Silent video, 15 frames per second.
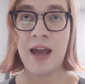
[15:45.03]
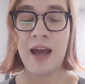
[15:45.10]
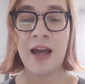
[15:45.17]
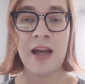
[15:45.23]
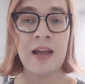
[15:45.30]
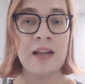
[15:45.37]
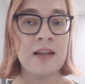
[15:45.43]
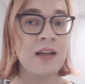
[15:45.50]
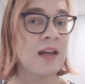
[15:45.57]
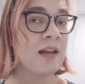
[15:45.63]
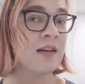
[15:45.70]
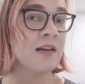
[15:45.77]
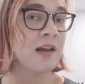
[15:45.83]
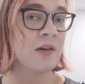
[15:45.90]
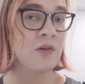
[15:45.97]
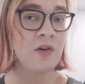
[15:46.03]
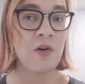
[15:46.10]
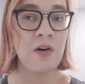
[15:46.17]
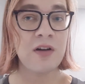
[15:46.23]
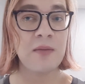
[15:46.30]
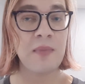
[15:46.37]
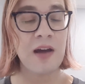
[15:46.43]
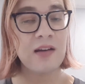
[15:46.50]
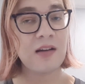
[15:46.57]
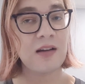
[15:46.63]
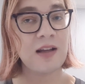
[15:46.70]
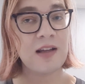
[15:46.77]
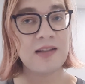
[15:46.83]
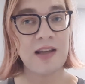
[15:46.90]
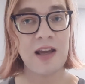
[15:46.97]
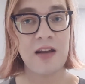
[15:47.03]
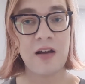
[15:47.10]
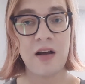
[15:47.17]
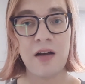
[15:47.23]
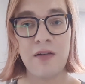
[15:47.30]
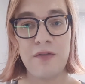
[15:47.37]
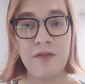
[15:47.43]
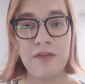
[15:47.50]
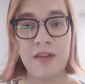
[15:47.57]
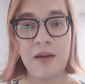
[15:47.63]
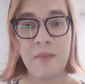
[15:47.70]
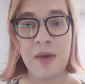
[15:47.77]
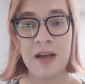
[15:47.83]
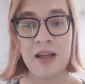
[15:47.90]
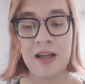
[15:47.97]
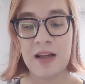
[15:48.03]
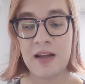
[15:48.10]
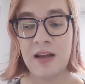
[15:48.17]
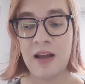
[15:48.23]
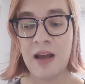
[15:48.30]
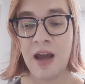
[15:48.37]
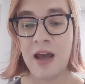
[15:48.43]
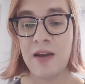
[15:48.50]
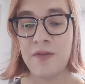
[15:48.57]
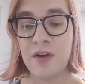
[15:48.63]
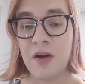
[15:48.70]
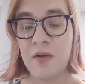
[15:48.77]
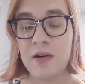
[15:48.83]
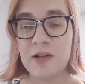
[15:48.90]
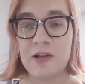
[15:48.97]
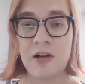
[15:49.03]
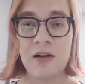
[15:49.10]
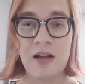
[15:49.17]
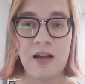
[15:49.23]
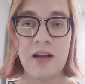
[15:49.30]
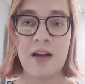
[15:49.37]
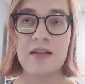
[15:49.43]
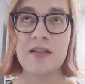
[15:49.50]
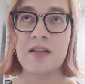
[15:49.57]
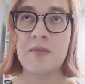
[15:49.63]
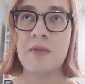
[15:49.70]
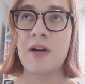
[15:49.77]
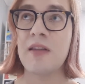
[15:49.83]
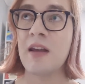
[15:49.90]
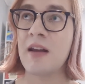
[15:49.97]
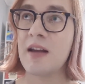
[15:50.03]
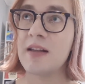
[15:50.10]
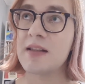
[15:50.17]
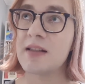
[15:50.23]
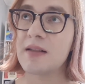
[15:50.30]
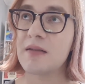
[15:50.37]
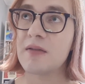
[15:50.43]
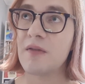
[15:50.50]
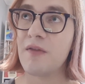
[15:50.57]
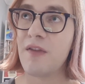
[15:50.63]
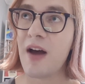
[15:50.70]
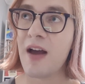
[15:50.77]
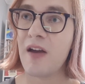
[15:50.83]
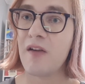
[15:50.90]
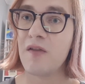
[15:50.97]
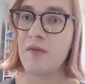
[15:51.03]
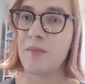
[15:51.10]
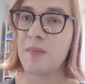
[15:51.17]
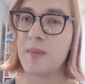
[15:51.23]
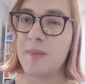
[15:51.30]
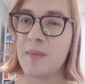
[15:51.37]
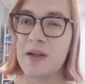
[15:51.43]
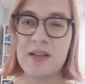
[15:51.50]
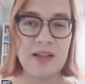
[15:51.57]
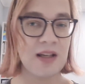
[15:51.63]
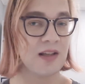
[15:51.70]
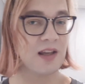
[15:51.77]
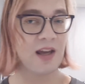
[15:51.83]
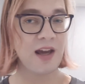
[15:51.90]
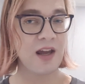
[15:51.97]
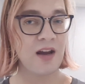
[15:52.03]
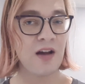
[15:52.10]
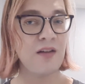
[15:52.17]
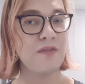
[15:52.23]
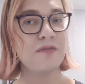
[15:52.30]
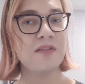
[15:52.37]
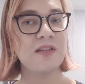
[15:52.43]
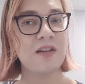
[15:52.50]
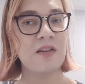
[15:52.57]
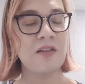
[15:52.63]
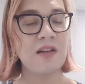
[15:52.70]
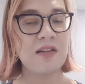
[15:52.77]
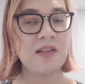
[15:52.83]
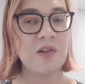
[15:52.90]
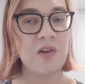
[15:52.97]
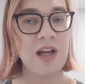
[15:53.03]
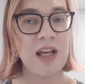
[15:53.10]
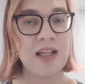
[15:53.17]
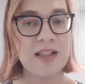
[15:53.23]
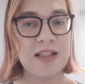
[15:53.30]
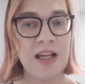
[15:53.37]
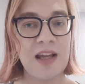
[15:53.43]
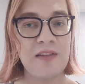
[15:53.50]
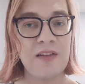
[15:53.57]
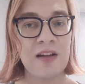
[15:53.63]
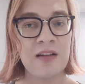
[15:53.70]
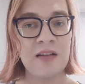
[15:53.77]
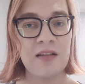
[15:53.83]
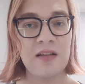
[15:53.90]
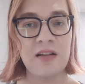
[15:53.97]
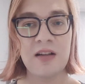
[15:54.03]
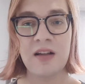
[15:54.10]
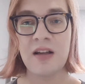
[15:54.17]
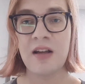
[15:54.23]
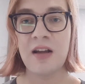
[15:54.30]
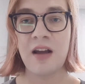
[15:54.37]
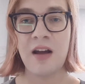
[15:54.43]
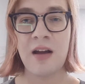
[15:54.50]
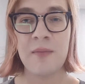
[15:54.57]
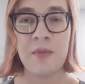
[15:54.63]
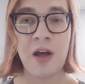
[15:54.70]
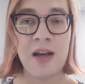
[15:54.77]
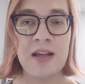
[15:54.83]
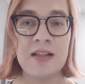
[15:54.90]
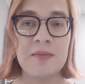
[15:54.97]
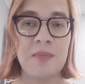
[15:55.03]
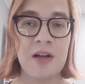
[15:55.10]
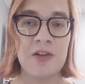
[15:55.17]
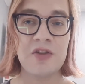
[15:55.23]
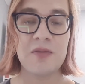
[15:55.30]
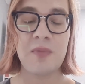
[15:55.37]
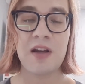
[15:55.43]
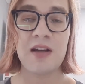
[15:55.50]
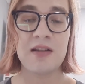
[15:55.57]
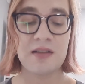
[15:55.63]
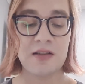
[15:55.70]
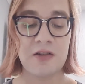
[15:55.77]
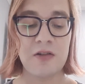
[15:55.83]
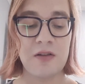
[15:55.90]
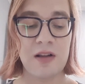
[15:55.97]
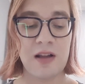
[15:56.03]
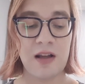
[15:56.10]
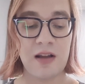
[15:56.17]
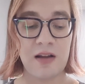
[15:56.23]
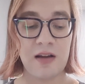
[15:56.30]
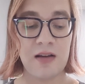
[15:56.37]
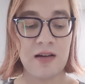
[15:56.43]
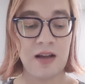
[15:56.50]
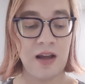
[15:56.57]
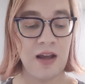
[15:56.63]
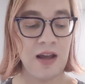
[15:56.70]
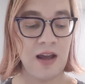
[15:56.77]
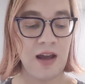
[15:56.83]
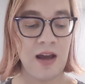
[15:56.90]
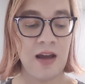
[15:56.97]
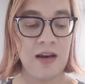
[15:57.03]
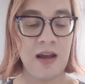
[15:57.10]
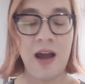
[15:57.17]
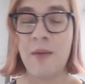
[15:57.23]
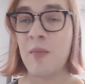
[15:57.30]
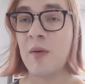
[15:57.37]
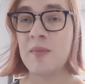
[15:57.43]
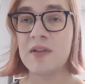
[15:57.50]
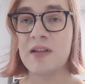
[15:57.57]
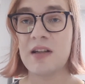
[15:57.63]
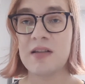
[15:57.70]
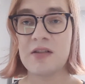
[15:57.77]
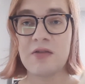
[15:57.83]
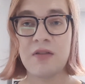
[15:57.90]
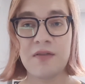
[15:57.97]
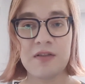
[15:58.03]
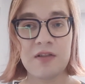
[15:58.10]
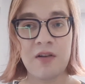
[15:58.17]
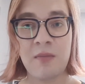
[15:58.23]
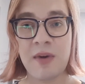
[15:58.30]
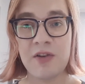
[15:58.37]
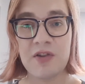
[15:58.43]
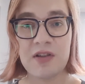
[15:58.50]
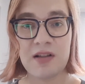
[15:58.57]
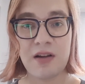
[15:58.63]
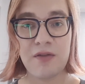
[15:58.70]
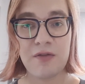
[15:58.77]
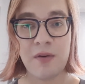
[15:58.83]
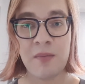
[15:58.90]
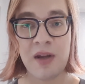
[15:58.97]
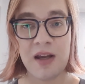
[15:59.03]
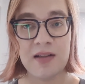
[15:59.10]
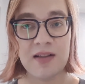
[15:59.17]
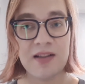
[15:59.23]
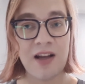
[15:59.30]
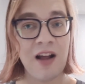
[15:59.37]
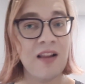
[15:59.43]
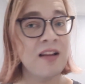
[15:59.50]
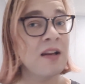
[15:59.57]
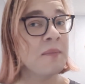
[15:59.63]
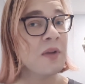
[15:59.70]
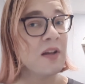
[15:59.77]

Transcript: and then it will automatically take off the money. And if you're a returning customer, I think it's 5% you get off, so you still get a saving. Not as much, but it's still really good. And I'm obsessed with so much stuff from YesStyle, and I'm